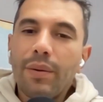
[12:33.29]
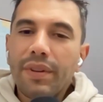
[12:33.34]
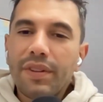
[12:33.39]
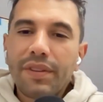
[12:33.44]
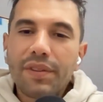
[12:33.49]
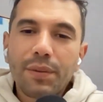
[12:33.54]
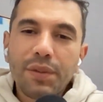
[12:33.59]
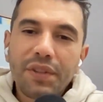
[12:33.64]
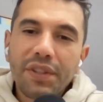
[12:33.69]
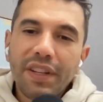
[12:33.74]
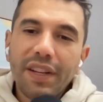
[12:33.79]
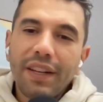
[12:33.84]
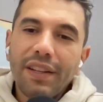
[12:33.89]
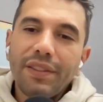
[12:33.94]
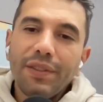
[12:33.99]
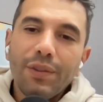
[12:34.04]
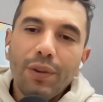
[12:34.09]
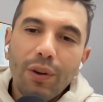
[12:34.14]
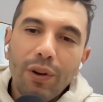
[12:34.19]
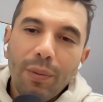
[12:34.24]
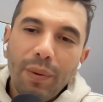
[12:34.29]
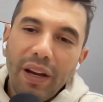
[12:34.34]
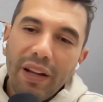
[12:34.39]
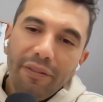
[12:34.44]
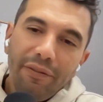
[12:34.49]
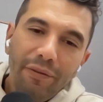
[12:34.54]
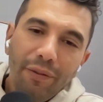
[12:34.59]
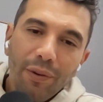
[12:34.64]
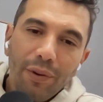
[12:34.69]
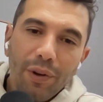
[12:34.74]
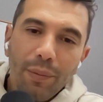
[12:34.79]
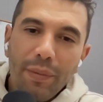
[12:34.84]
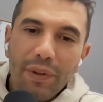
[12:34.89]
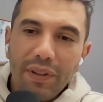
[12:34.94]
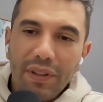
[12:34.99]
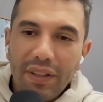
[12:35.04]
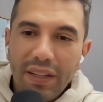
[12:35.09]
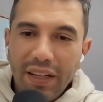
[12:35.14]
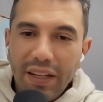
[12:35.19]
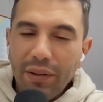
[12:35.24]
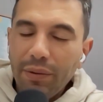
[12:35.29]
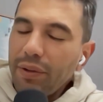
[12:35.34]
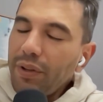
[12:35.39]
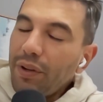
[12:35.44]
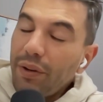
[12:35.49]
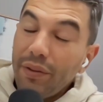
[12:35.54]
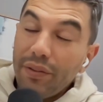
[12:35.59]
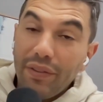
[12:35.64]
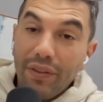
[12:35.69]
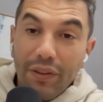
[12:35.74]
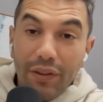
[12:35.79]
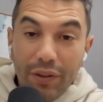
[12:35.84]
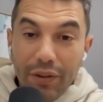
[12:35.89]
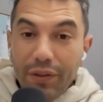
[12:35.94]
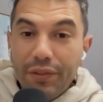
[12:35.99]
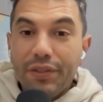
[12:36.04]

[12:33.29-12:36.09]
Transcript: let's switch gears and talk about affordability. We know it's a huge